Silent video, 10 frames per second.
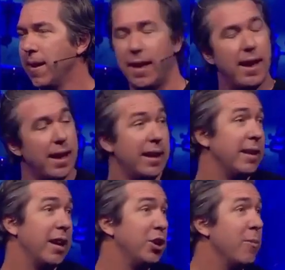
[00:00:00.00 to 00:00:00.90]

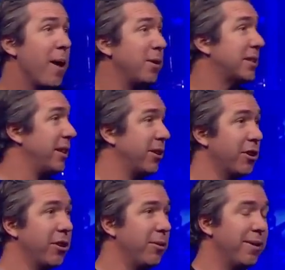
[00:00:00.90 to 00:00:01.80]
And, and you might be sitting here
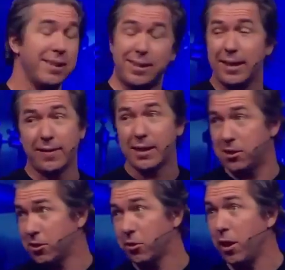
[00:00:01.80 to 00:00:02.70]
going, eh, Steve, that's
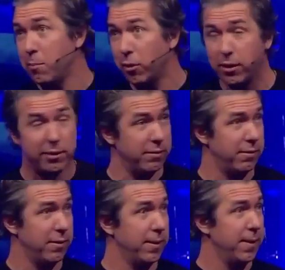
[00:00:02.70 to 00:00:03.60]
just Great Britain.
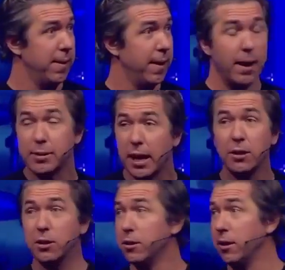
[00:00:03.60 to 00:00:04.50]
I'm
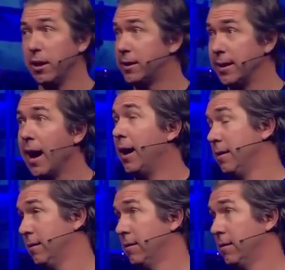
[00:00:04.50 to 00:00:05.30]
telling you, it's not.